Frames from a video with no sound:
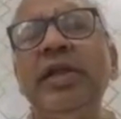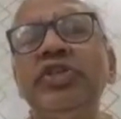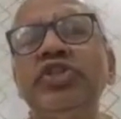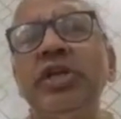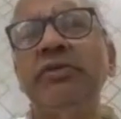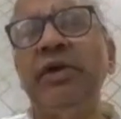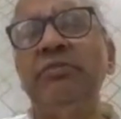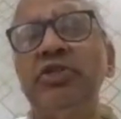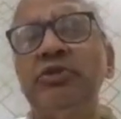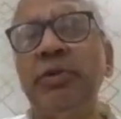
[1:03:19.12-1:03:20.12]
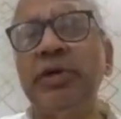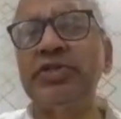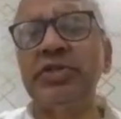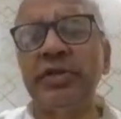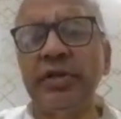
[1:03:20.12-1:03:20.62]
rich and famous
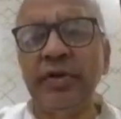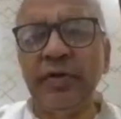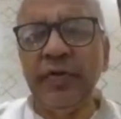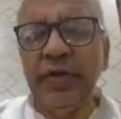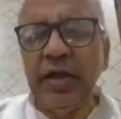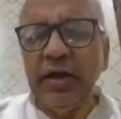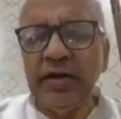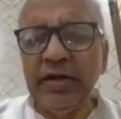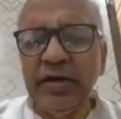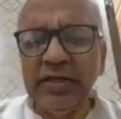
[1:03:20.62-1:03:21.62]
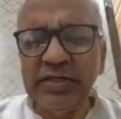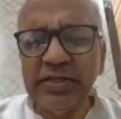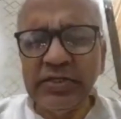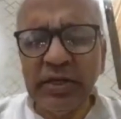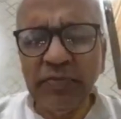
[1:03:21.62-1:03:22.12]
person does
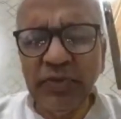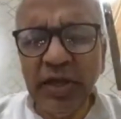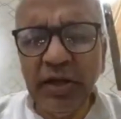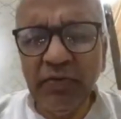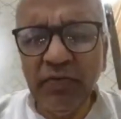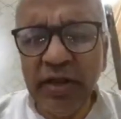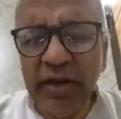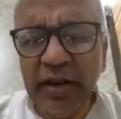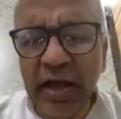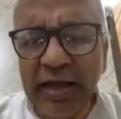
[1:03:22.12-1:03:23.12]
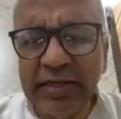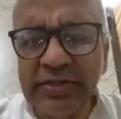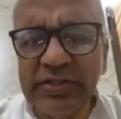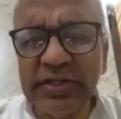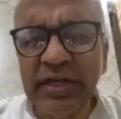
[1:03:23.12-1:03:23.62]
something very
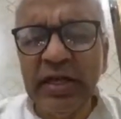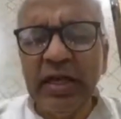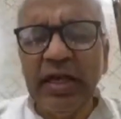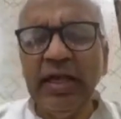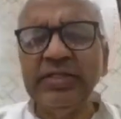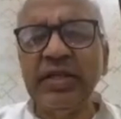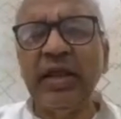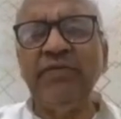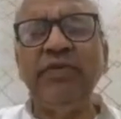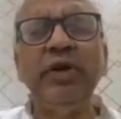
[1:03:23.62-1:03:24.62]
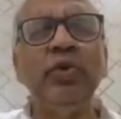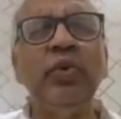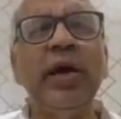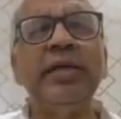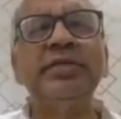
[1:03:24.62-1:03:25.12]
nice, he is referred
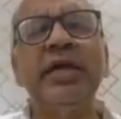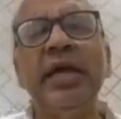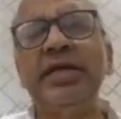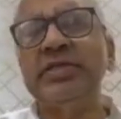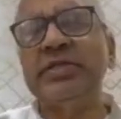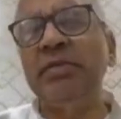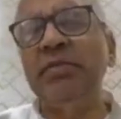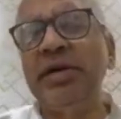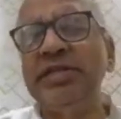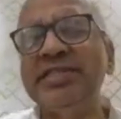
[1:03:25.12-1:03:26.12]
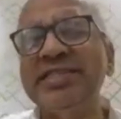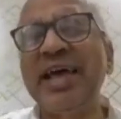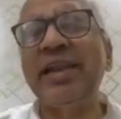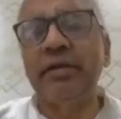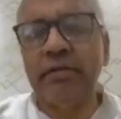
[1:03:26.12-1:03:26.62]
to as somebody's
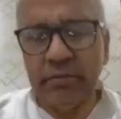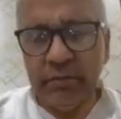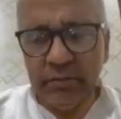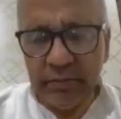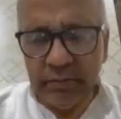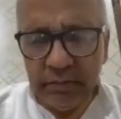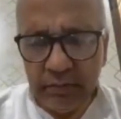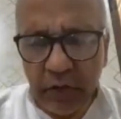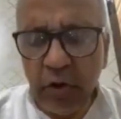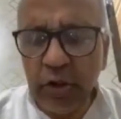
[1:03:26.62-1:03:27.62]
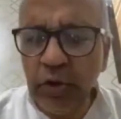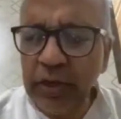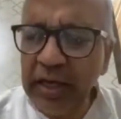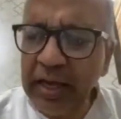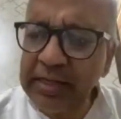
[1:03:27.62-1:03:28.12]
son, although
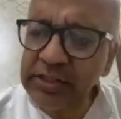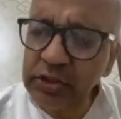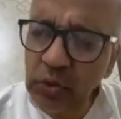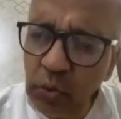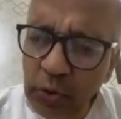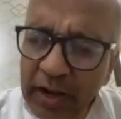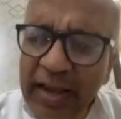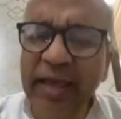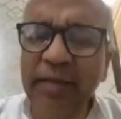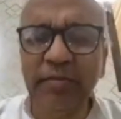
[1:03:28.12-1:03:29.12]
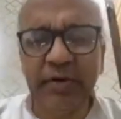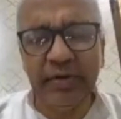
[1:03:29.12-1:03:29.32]
he has his own name.